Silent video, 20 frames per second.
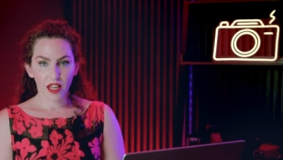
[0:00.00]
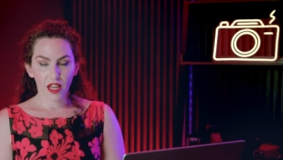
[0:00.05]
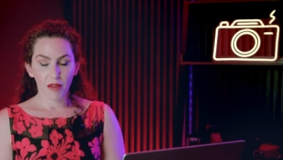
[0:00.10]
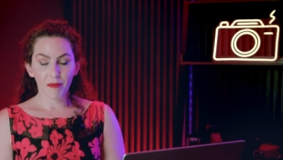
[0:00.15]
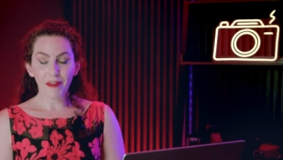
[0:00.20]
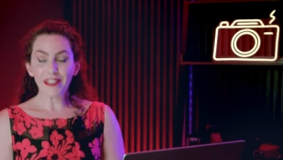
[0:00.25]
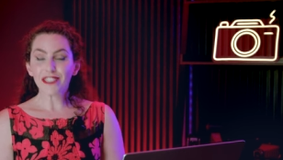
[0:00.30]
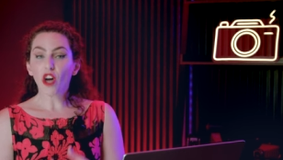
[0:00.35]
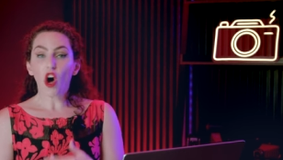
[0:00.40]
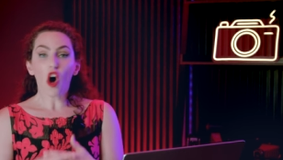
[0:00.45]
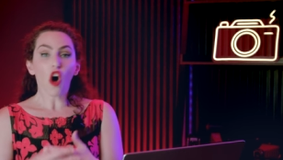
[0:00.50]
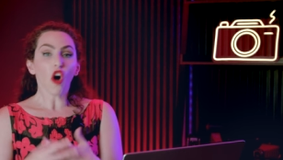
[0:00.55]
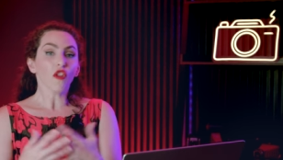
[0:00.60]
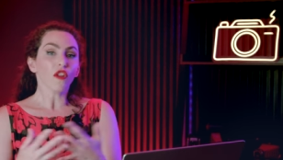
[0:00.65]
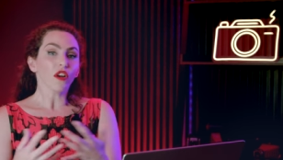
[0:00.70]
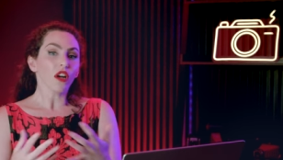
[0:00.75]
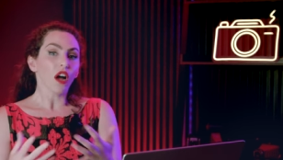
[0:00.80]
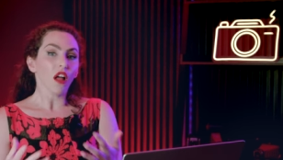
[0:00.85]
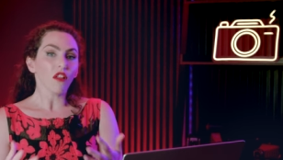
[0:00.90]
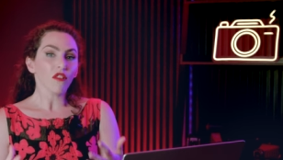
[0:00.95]
it means all
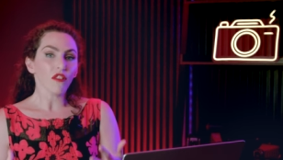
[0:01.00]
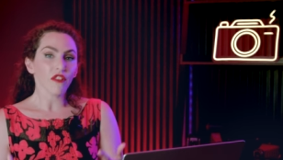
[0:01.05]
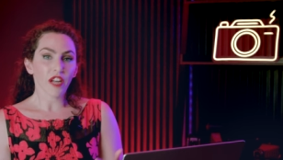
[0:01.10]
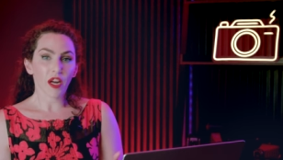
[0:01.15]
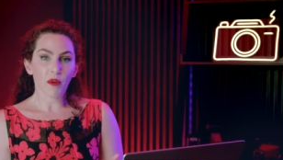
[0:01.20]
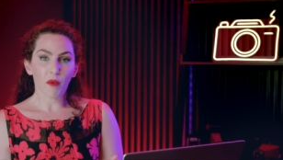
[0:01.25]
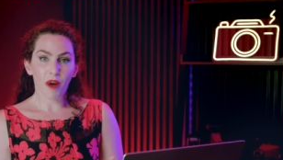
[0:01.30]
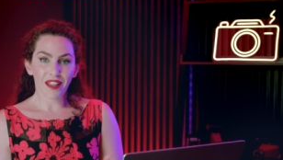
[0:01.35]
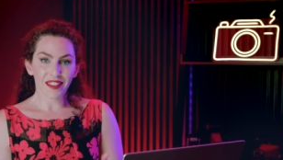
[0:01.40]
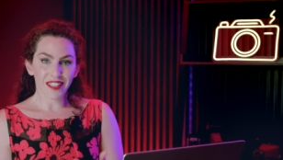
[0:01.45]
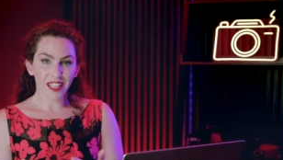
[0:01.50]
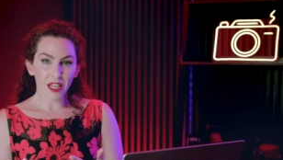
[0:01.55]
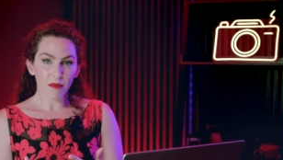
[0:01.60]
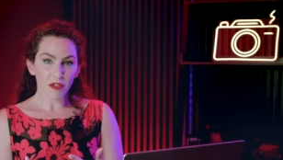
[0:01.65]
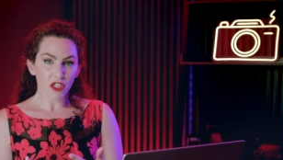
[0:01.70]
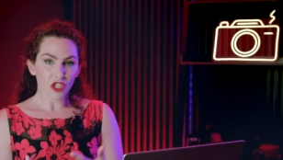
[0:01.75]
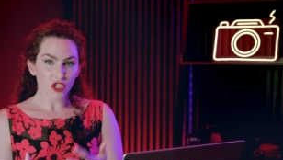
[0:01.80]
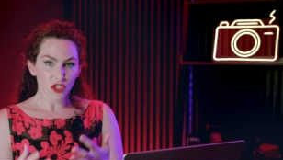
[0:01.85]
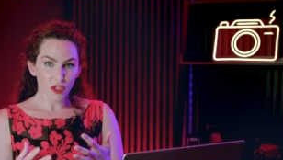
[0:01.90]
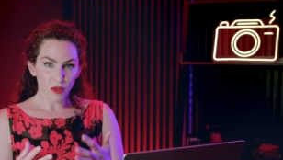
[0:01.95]
the color that I want in the
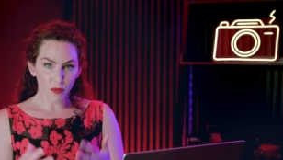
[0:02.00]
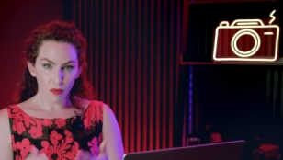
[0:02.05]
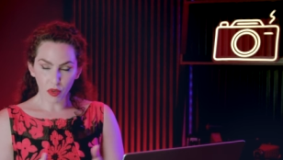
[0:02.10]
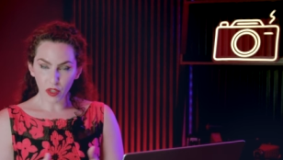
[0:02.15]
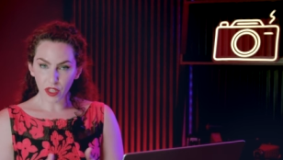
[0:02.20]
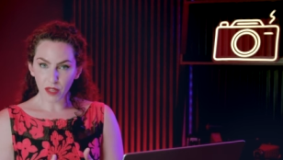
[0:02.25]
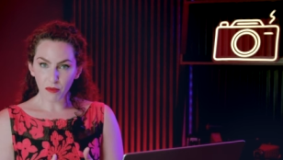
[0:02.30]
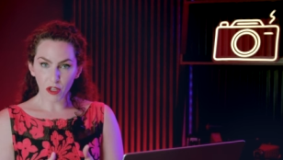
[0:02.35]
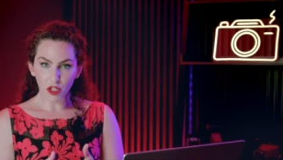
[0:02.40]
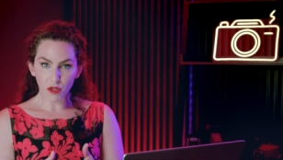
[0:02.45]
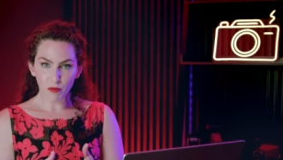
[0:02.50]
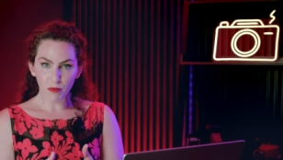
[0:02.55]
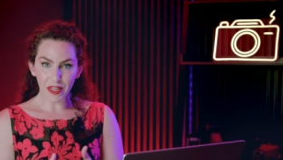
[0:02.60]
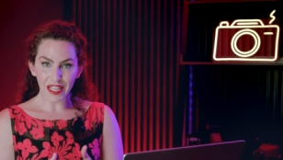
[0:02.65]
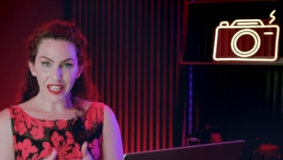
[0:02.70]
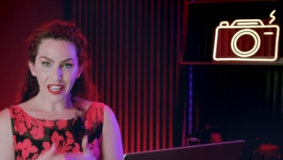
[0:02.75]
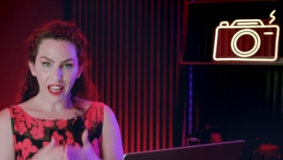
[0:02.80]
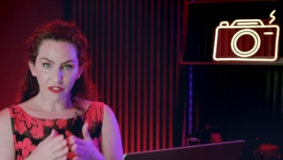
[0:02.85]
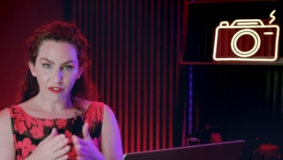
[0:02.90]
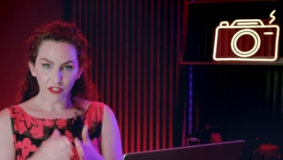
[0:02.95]
image is to pretty much
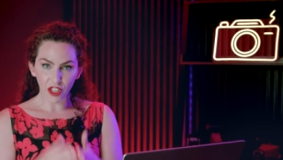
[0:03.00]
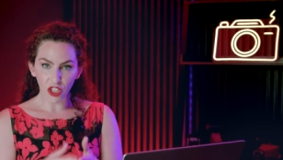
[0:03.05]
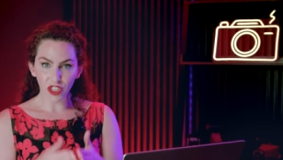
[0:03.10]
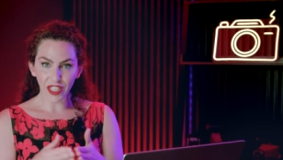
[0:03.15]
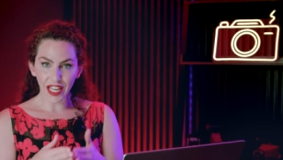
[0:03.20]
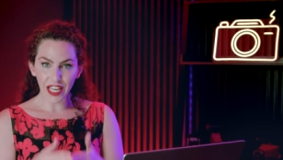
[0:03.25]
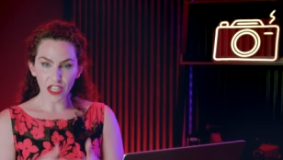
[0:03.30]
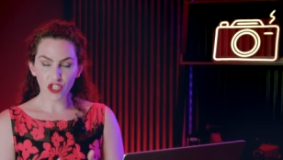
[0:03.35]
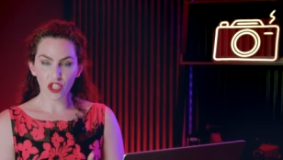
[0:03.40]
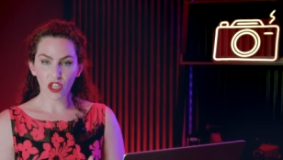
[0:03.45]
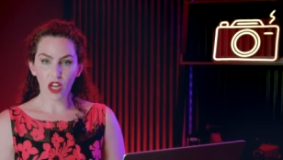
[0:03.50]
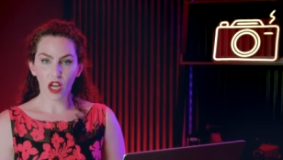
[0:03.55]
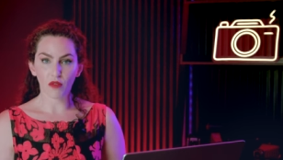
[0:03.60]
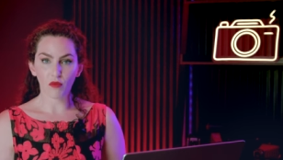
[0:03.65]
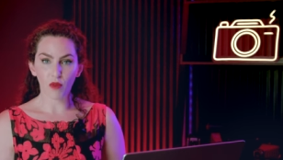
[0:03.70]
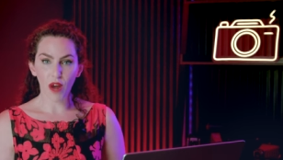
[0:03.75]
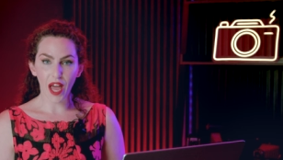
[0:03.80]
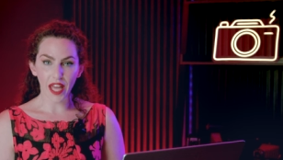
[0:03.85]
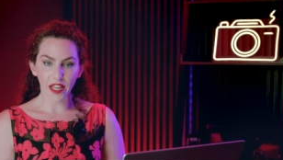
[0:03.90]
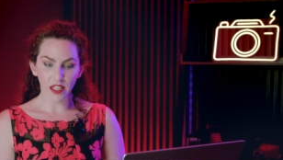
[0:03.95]
be a variation
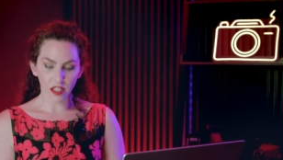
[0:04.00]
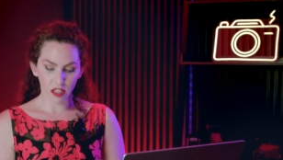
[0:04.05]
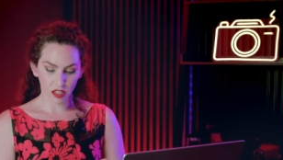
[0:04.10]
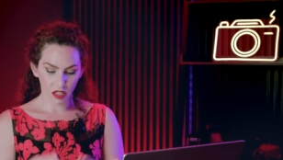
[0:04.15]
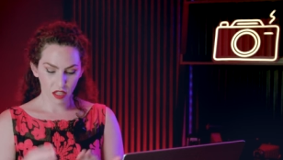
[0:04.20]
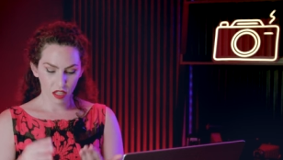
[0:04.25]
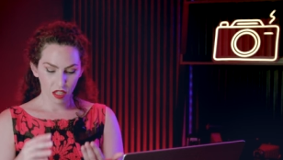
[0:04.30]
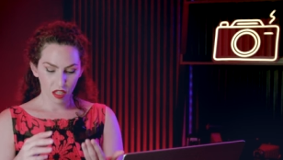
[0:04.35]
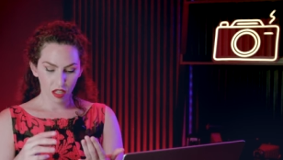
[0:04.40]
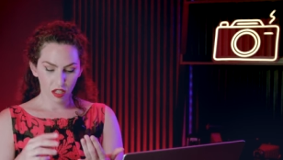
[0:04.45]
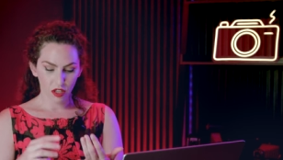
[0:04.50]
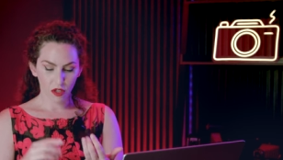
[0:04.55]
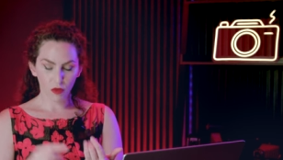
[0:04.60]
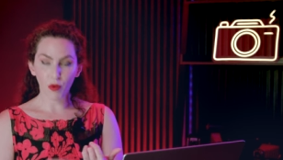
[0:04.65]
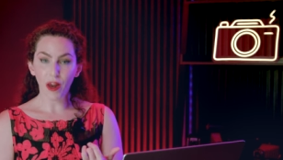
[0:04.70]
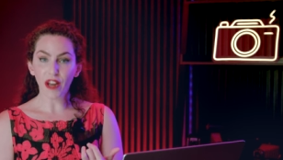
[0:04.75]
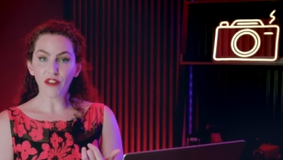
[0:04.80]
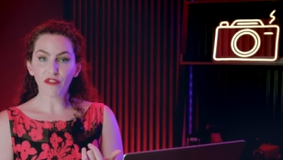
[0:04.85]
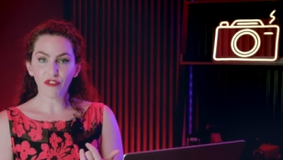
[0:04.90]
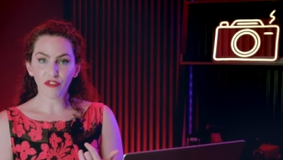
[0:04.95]
on red the
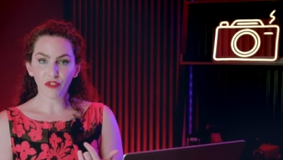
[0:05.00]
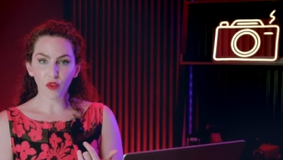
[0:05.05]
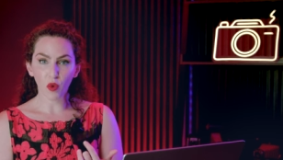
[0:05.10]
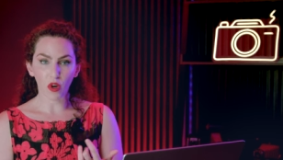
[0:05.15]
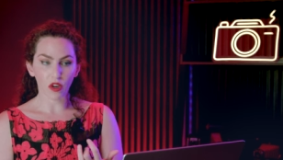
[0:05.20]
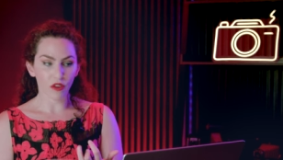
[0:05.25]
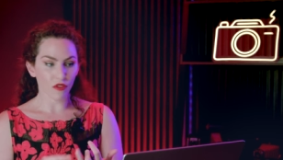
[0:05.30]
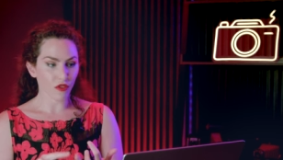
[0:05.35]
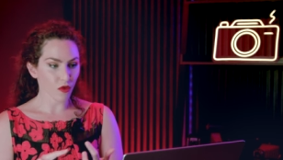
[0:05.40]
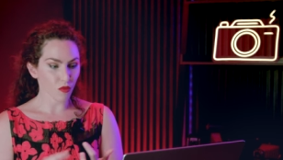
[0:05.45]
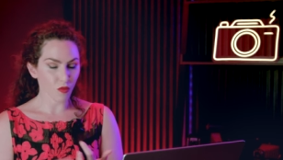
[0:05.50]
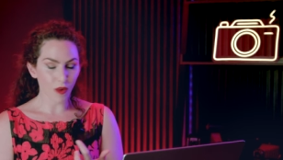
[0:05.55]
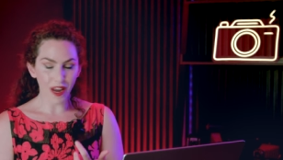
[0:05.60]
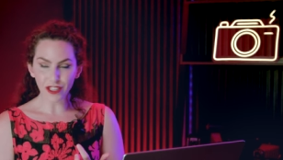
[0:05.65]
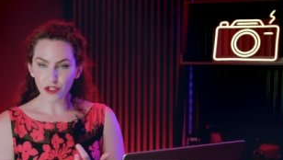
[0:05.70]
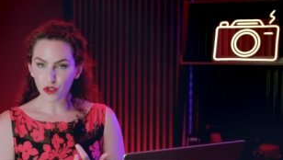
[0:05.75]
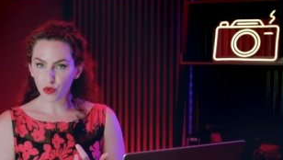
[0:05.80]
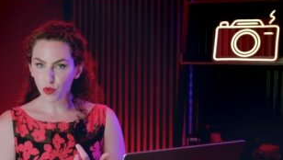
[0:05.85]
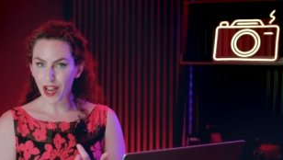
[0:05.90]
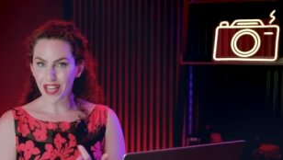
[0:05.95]
red floor, the
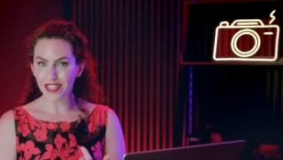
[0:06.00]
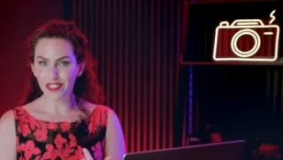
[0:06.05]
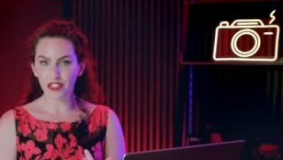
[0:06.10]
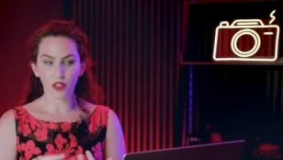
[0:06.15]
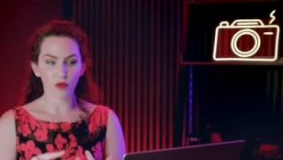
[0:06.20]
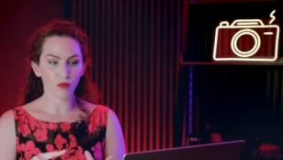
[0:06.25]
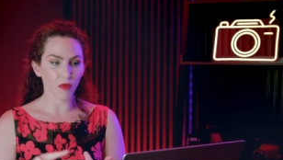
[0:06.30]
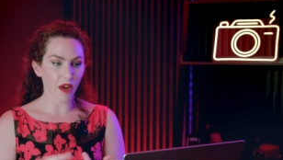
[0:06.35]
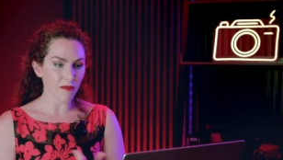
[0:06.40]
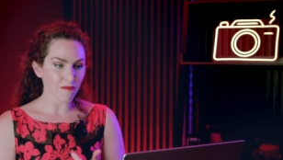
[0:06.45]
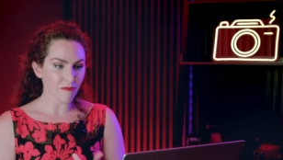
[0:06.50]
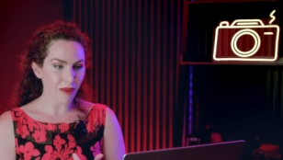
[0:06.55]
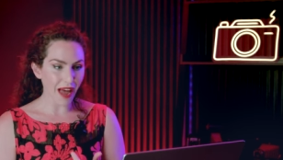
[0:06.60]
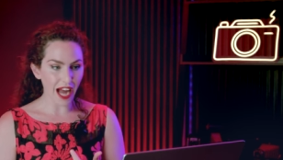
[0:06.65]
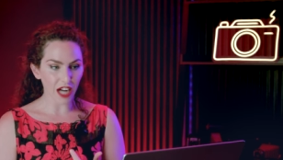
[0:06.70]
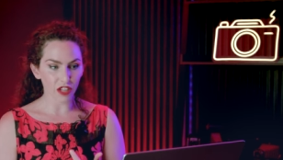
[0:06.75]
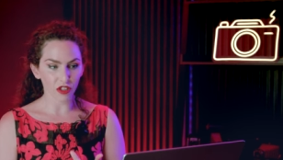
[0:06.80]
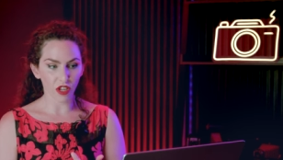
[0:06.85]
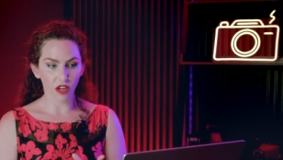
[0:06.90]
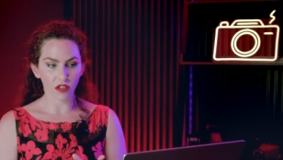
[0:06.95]
red dress, the red
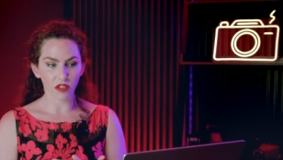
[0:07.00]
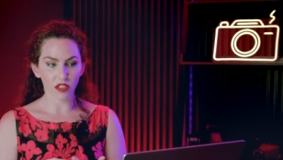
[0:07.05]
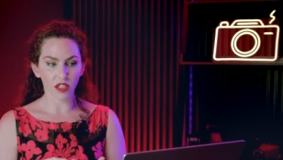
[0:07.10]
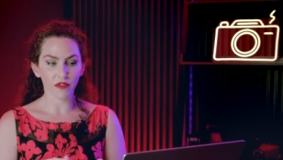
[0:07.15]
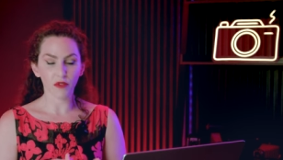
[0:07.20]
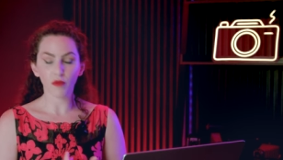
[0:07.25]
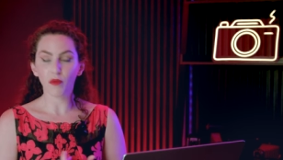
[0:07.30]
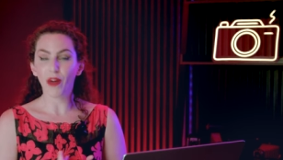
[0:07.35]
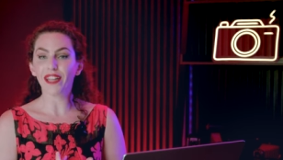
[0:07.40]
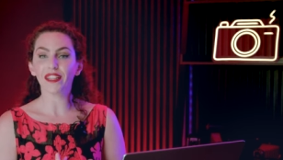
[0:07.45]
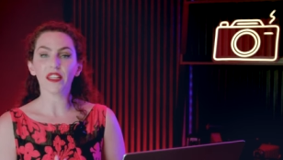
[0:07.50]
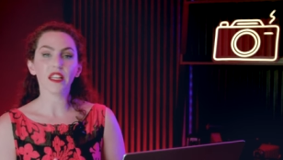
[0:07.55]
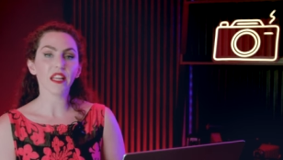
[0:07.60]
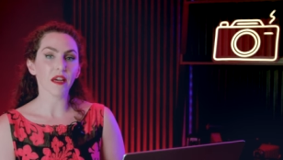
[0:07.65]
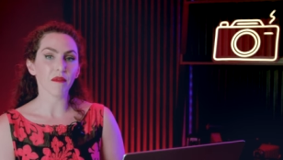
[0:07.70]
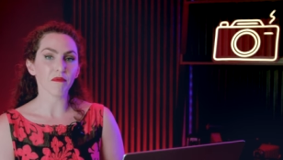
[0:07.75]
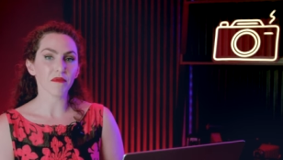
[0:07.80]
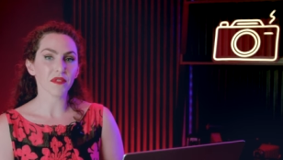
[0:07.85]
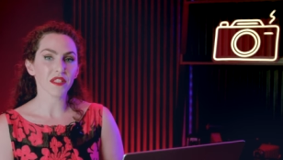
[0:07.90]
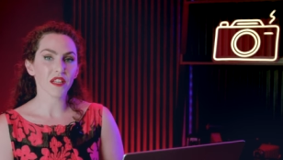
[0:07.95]
background, even red
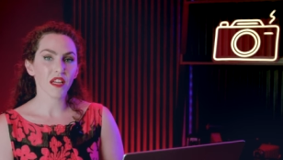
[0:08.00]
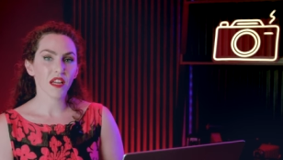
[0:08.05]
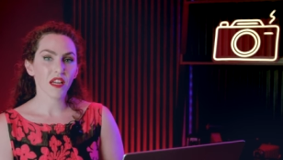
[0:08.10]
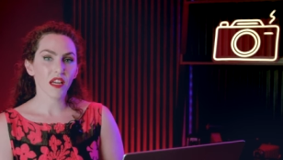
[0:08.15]
lips.